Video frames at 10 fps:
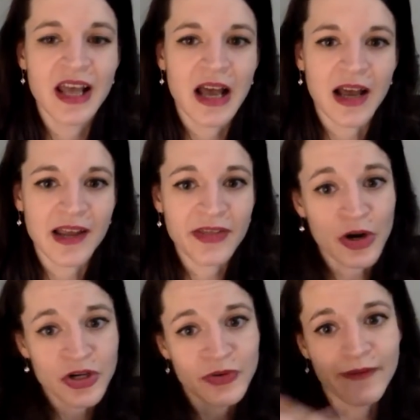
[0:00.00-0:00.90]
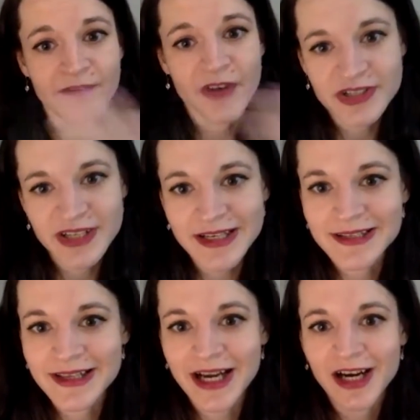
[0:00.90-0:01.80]
There are
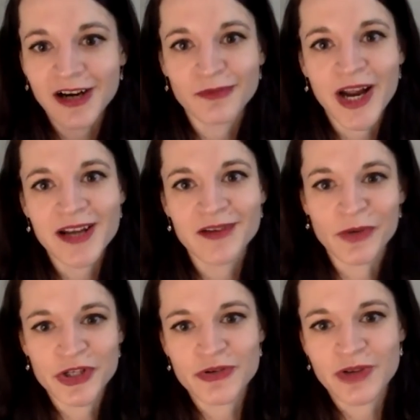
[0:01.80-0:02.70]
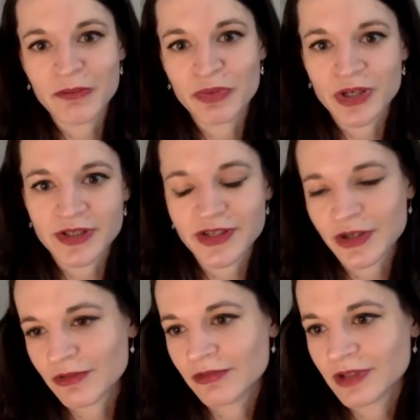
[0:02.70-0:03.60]
universities there, right, in which you can
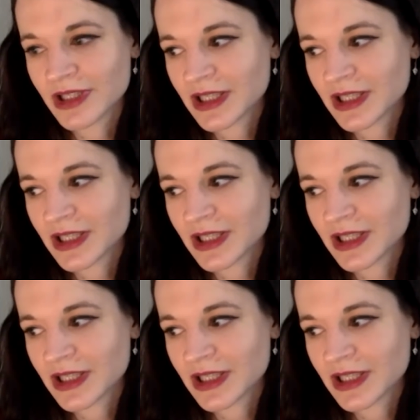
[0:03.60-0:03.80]
pursue